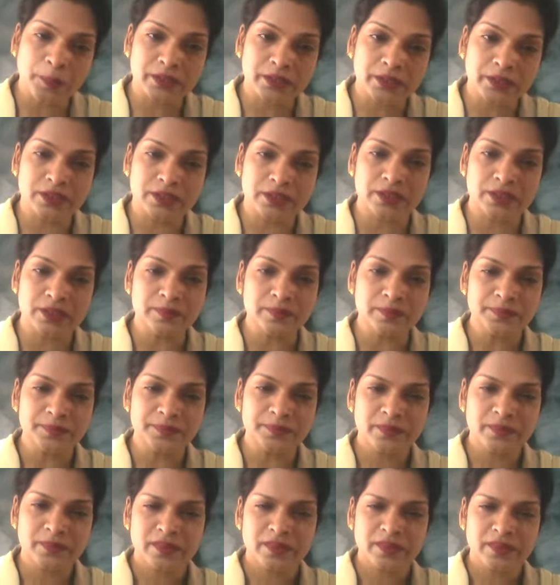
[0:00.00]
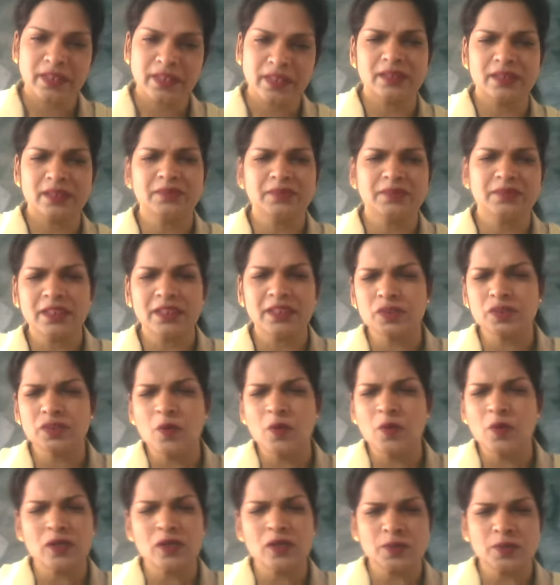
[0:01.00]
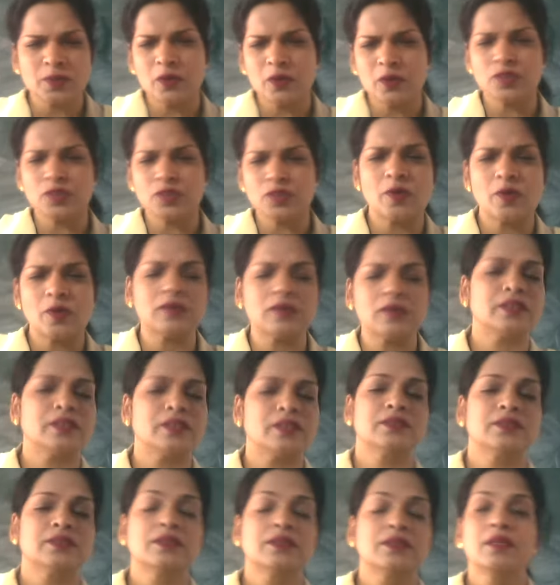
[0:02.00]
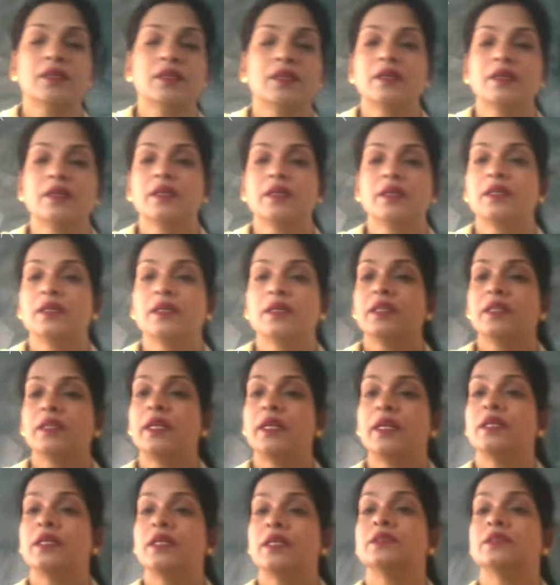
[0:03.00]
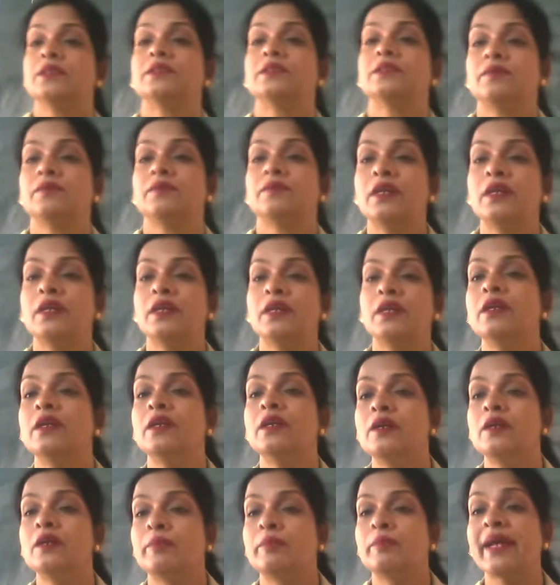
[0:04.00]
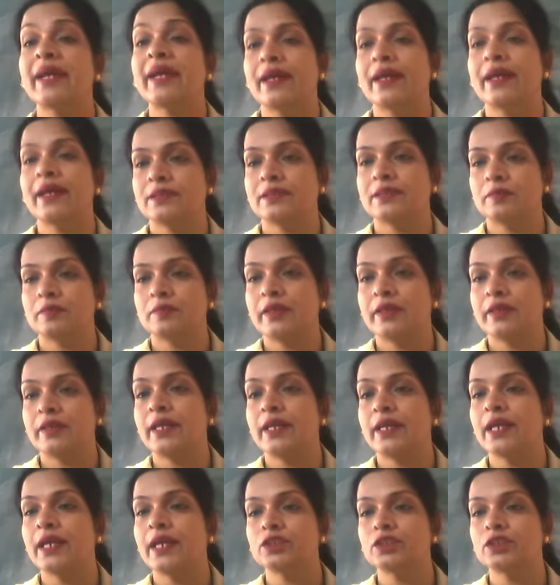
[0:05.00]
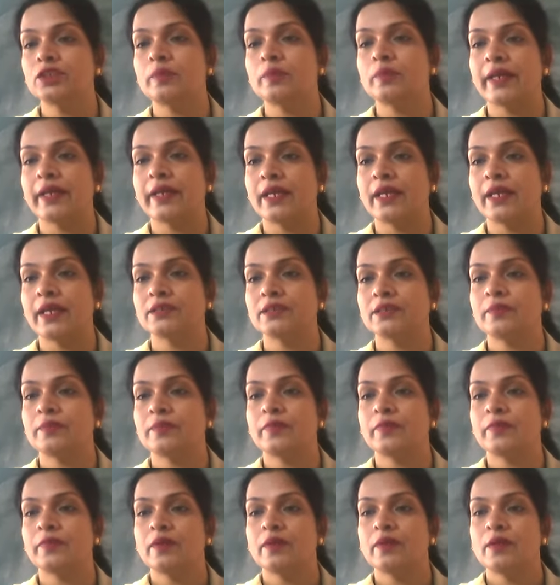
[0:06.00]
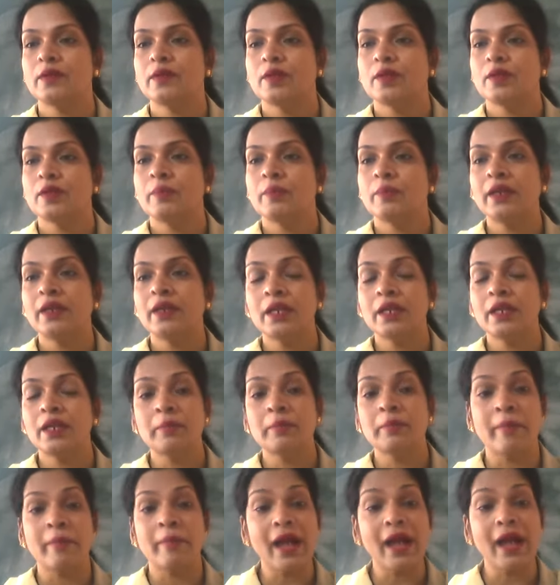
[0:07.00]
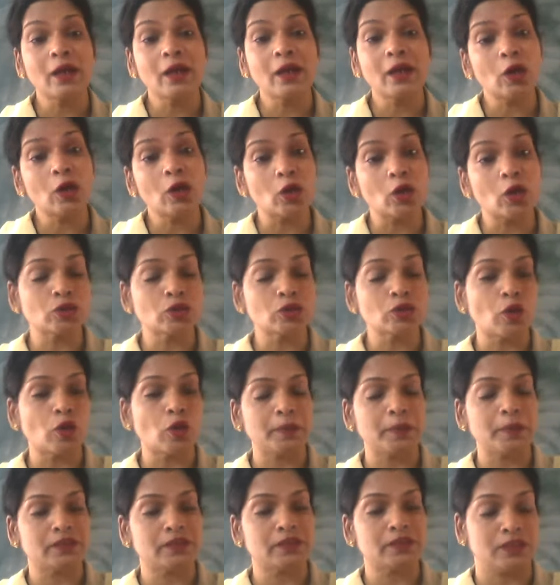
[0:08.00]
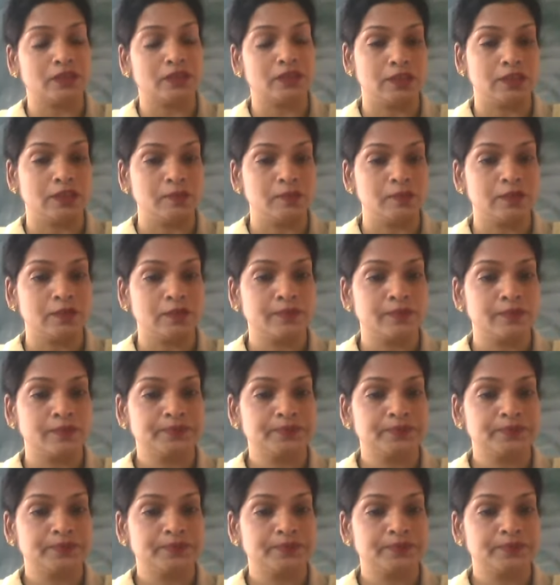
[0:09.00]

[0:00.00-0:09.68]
system, that is very small things. That is, we learn mechanism, reaction mechanism. But in macroscopic systems,